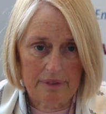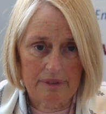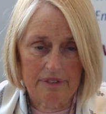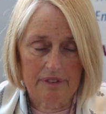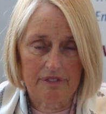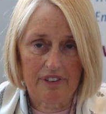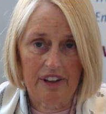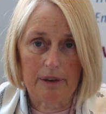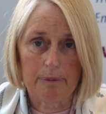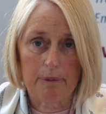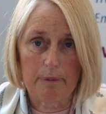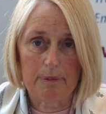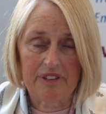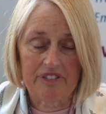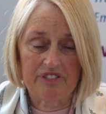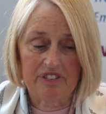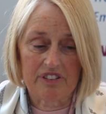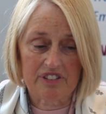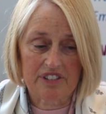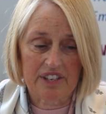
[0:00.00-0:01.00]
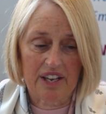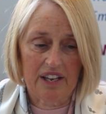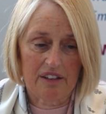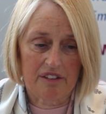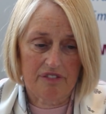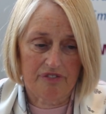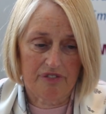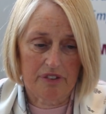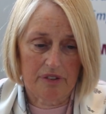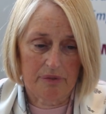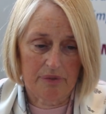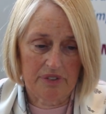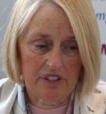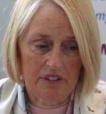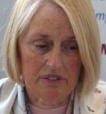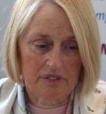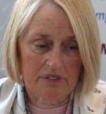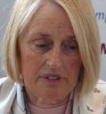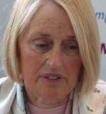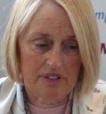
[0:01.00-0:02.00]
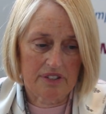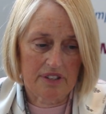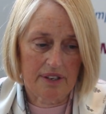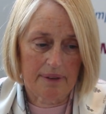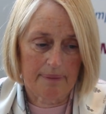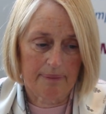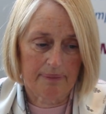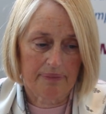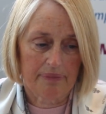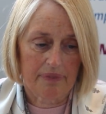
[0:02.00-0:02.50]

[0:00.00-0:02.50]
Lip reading: develop a business case for the redundancy,